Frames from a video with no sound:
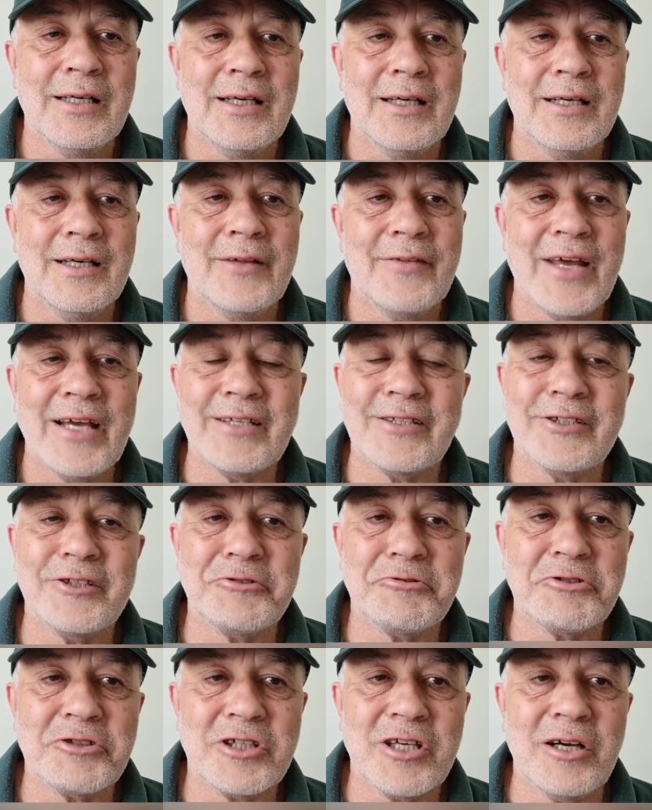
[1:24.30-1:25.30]
Uh, that
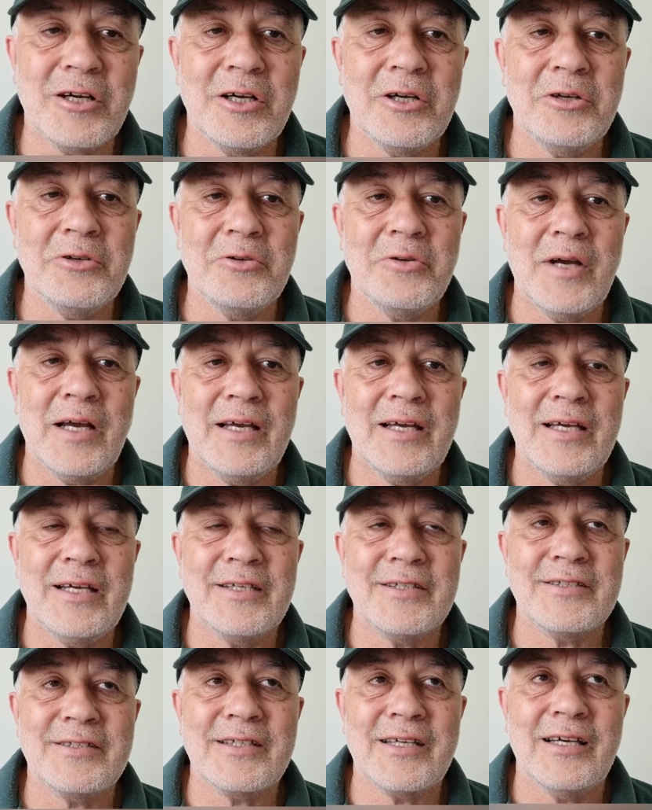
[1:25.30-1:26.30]
didn't go
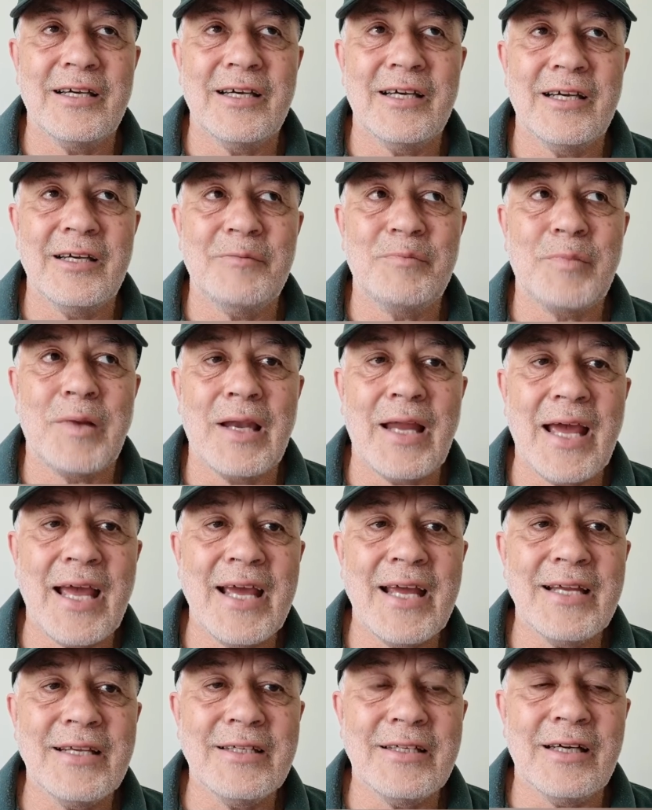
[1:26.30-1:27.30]
as uh,
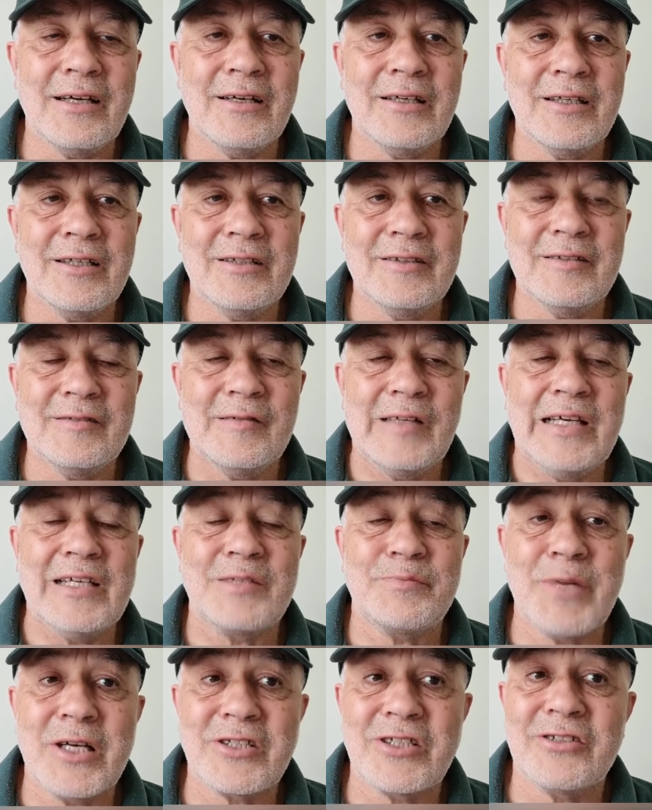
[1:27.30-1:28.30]
planned,
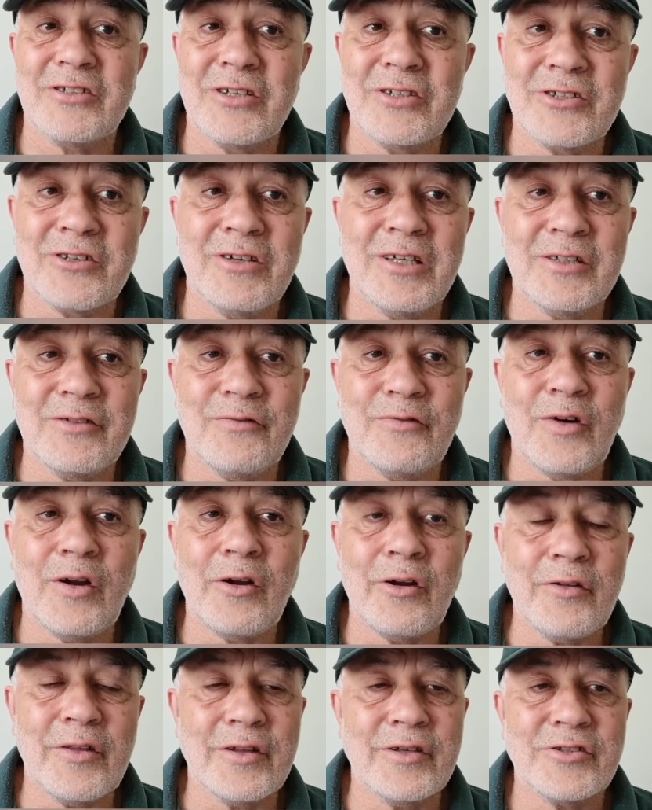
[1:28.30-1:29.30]
as much as I tried to
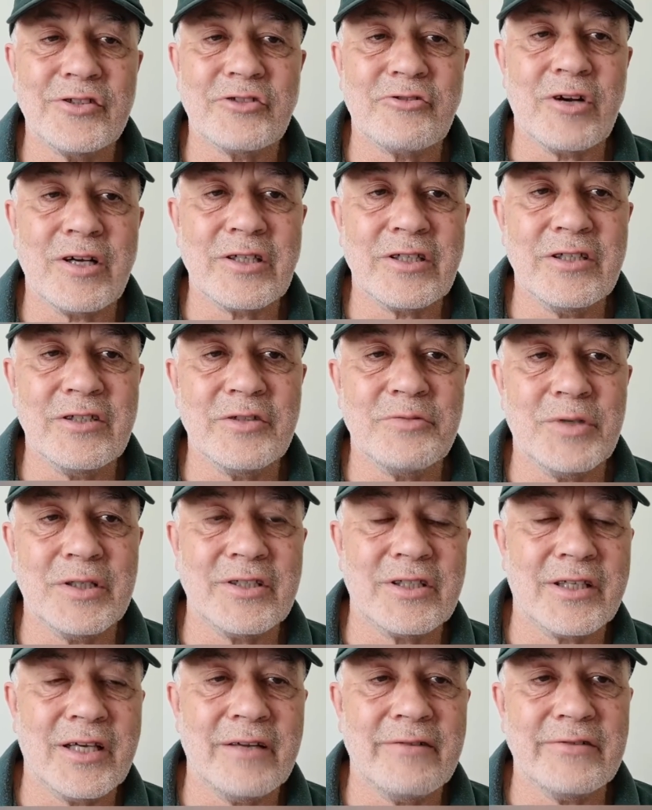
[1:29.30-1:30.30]
follow the instructions.
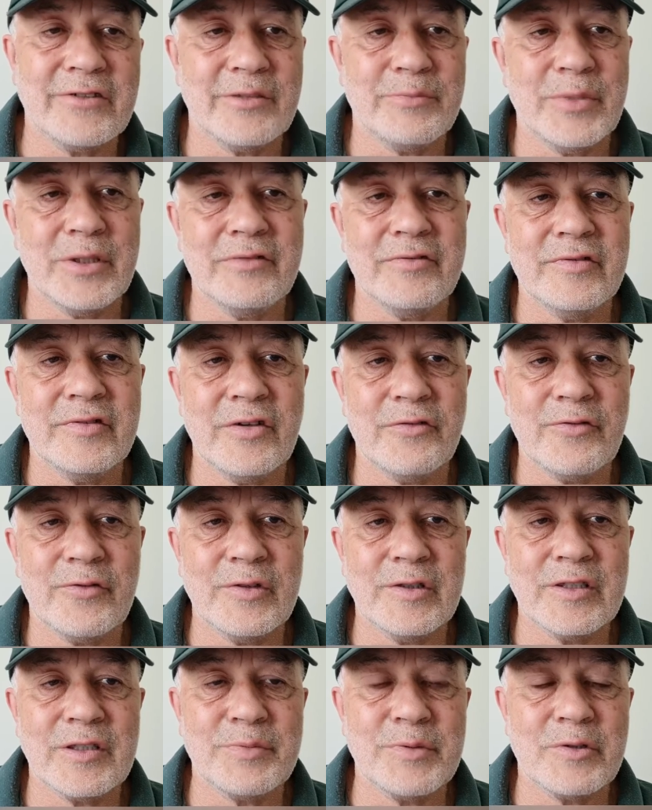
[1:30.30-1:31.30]
Once again, it was a bit of a
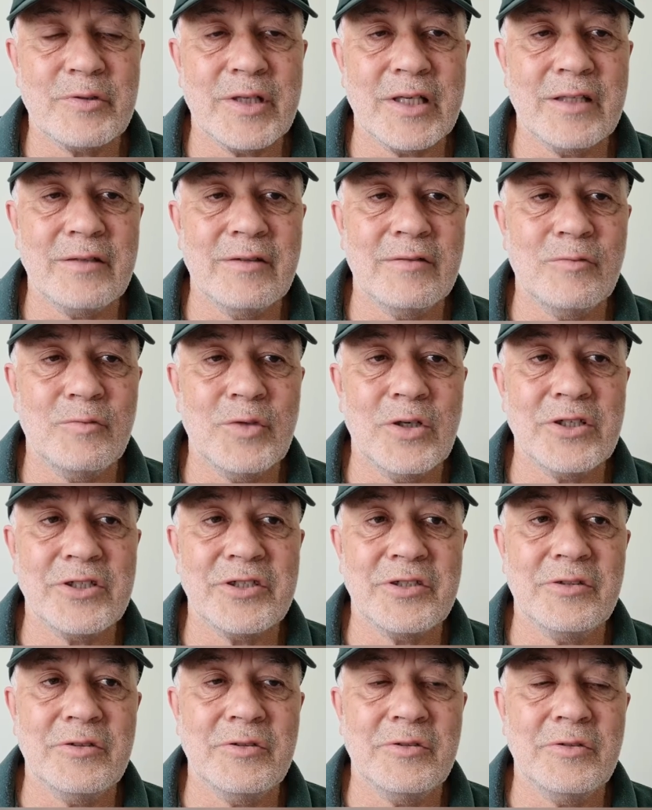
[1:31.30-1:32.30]
difference between what
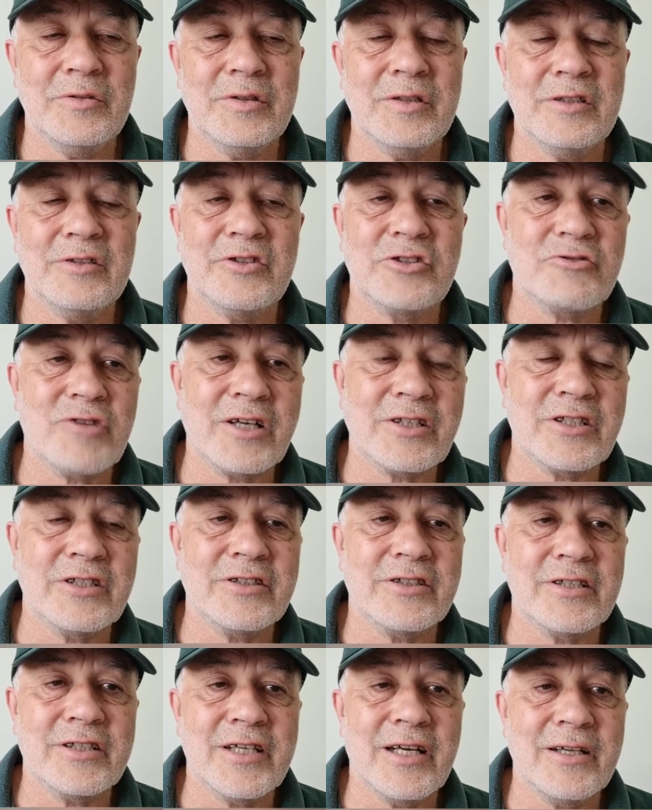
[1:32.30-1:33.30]
you the
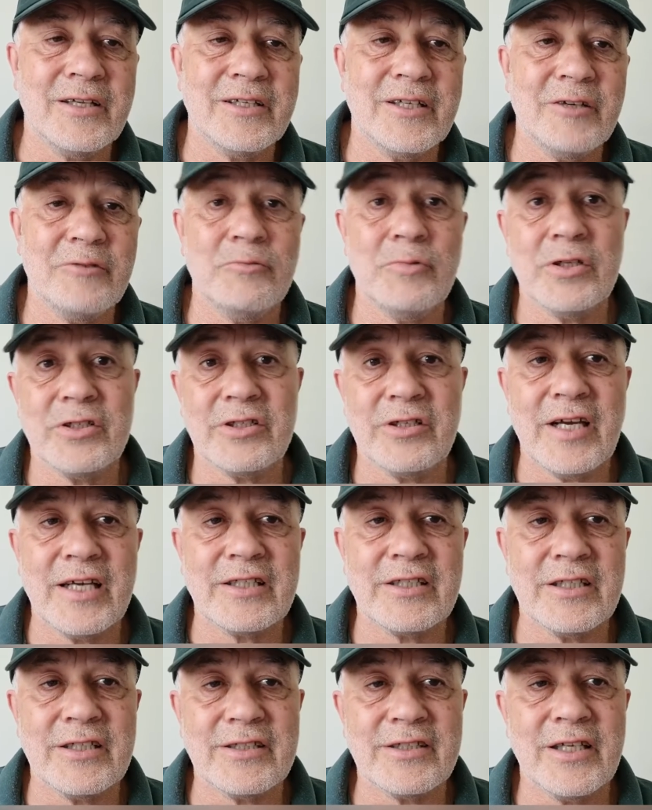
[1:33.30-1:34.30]
instructions are telling you and what you're
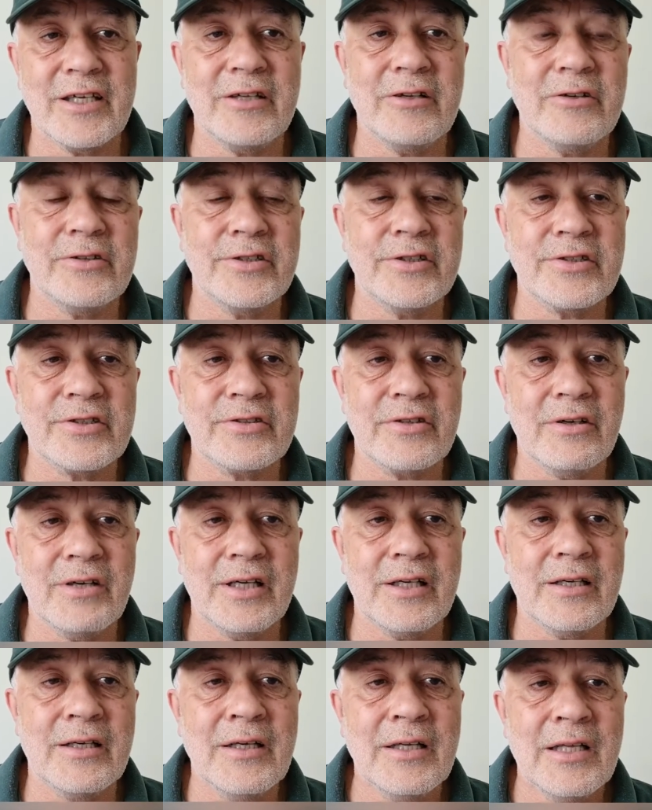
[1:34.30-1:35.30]
actually seeing on your
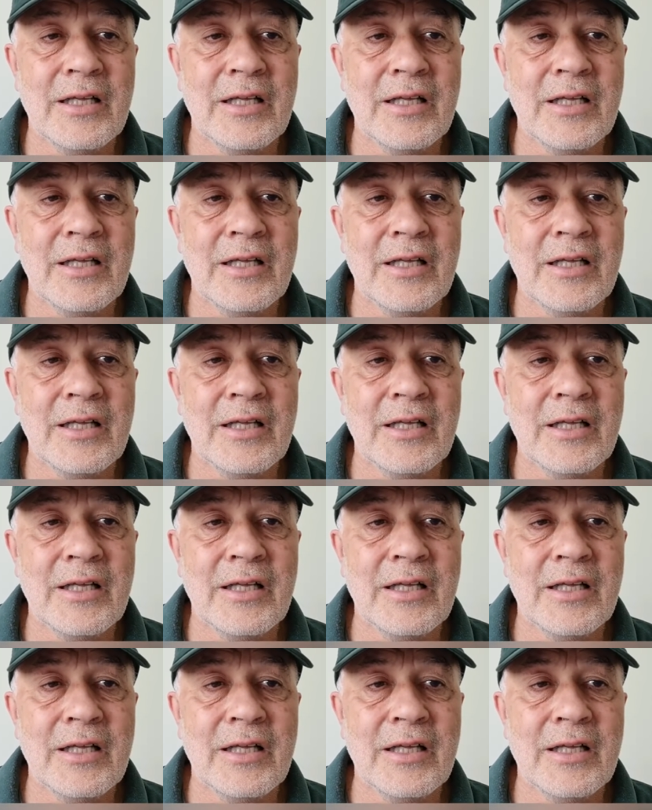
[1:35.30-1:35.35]
site.